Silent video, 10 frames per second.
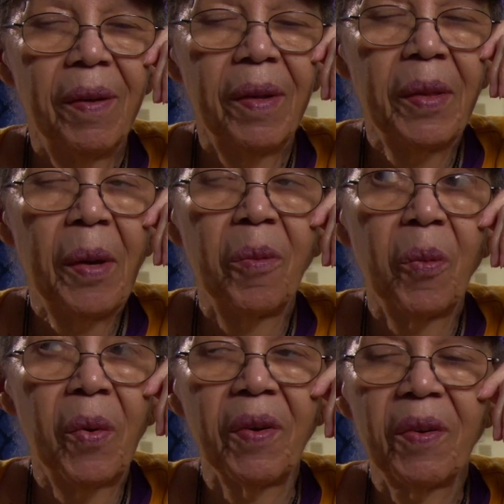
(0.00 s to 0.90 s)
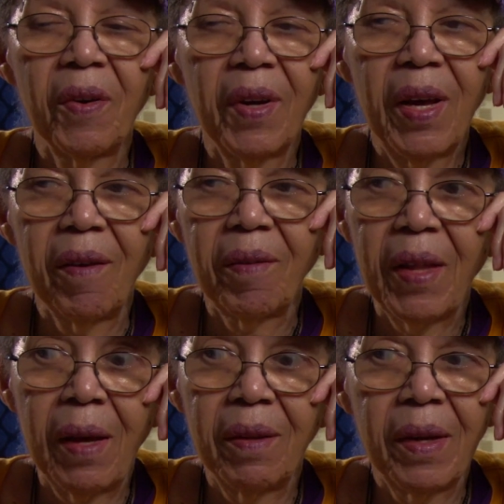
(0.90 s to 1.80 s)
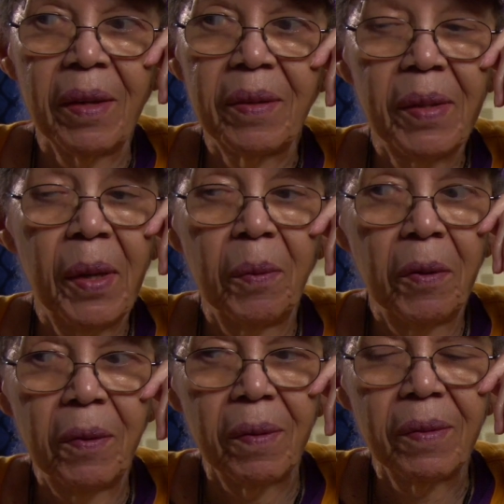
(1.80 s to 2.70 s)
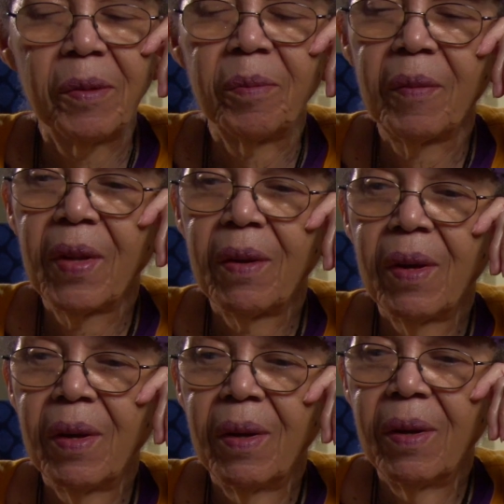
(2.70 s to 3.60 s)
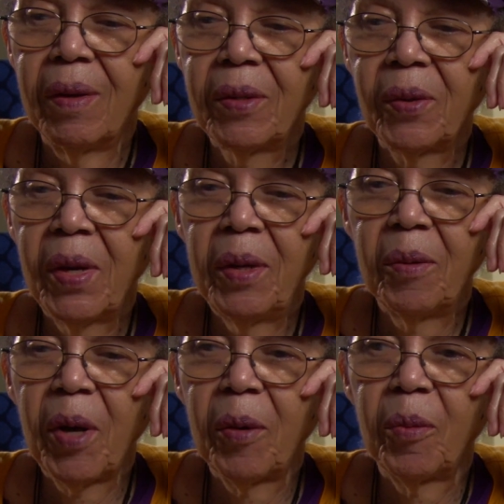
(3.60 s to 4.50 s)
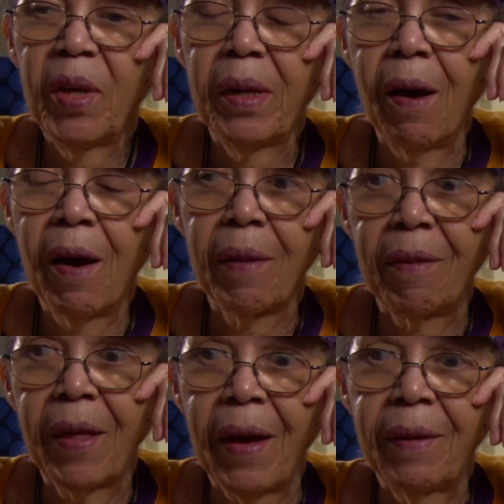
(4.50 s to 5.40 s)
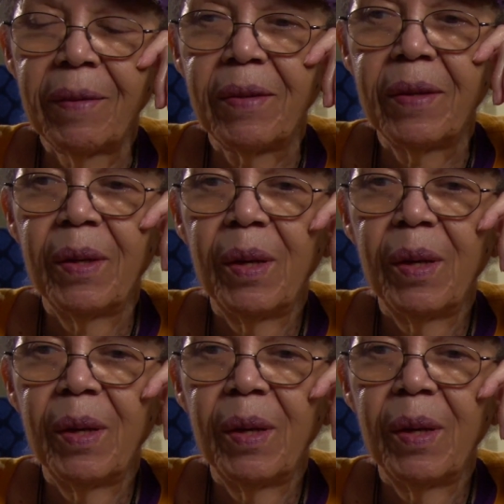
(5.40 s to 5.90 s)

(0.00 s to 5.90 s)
And they weren't going to have that at St. Luke's. So anyway, we got that.